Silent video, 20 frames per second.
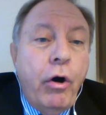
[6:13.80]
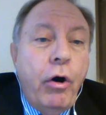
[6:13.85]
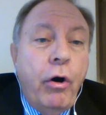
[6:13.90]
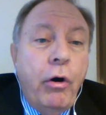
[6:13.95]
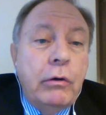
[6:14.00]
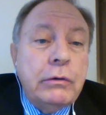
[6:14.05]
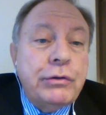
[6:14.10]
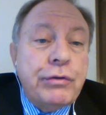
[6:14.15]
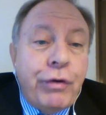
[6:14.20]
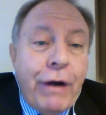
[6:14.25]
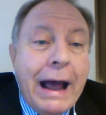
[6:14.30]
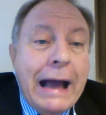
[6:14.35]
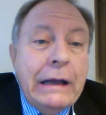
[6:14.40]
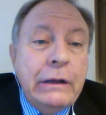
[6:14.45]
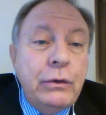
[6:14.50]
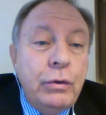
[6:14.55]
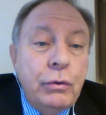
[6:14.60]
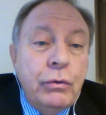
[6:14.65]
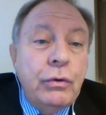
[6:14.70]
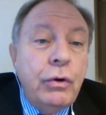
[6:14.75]
try
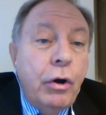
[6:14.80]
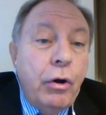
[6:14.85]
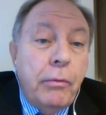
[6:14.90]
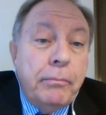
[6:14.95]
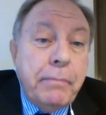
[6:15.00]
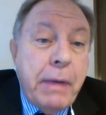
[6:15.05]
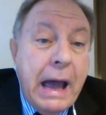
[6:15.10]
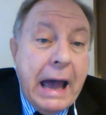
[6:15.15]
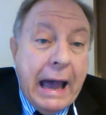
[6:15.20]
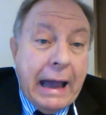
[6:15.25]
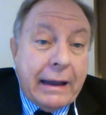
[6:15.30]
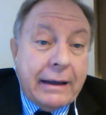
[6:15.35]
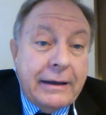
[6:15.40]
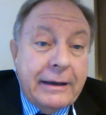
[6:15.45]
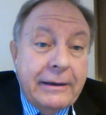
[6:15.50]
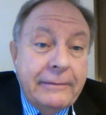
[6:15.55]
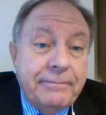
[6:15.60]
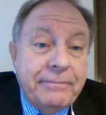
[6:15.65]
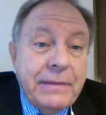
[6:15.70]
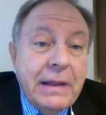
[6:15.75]
to go back
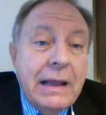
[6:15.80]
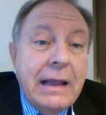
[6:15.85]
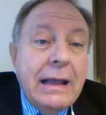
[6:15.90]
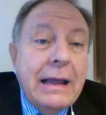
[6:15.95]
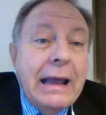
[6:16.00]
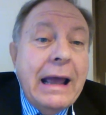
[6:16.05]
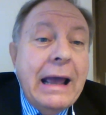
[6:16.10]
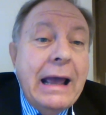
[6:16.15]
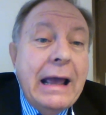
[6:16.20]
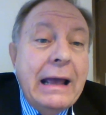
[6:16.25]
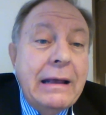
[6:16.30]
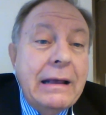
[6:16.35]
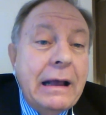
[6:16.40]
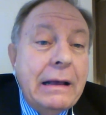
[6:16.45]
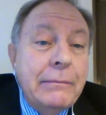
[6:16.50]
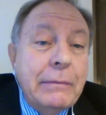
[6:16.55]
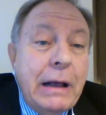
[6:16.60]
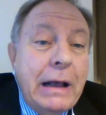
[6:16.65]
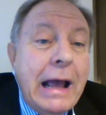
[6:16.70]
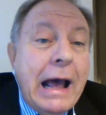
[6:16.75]

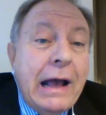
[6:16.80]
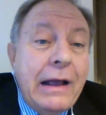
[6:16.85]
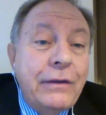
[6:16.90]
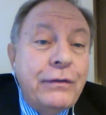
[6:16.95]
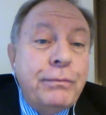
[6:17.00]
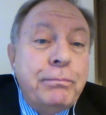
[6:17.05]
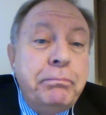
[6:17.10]
as